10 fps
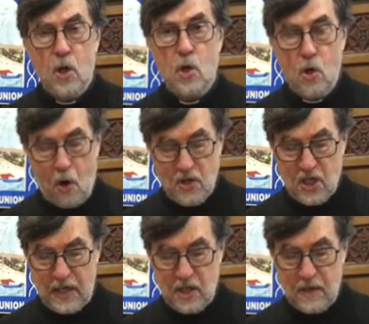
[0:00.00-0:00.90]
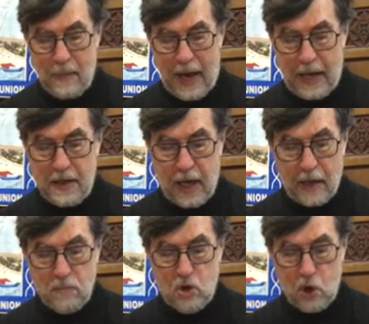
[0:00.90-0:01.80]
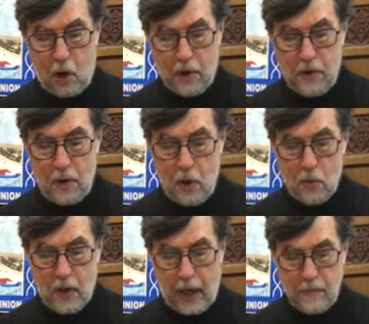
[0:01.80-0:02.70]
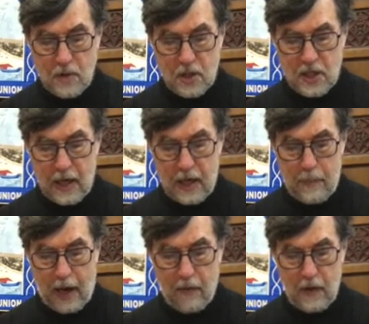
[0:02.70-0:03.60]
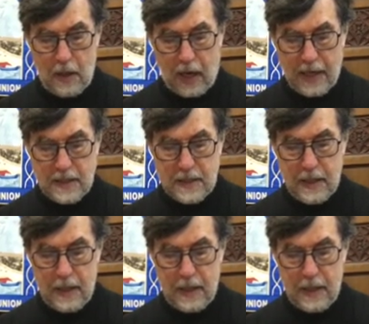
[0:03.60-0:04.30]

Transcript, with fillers: God sent a man named John who came to tell about the light